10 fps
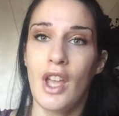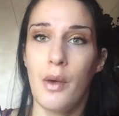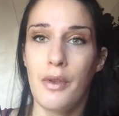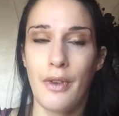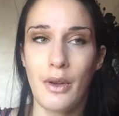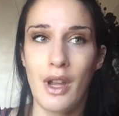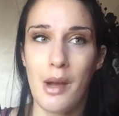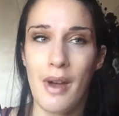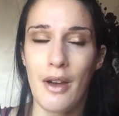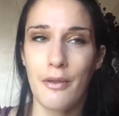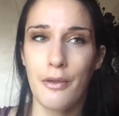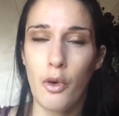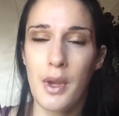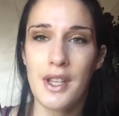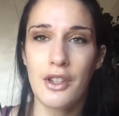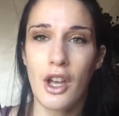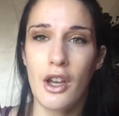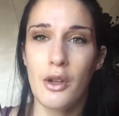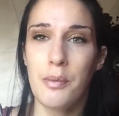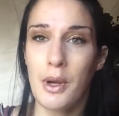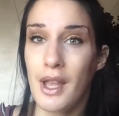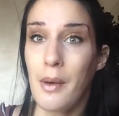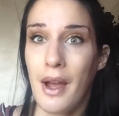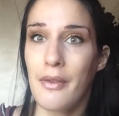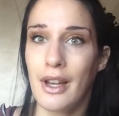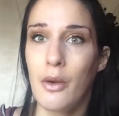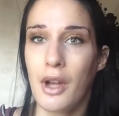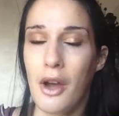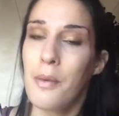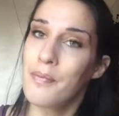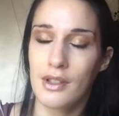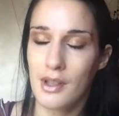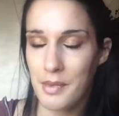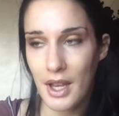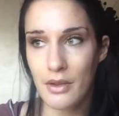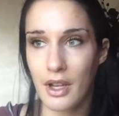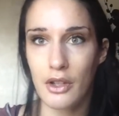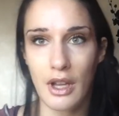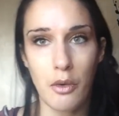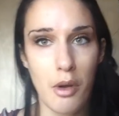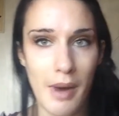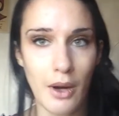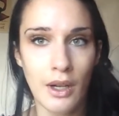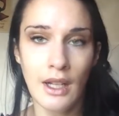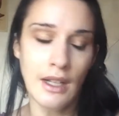We found out about 4 weeks ago, but yeah, we're having a little girl. Something else I can tell you about.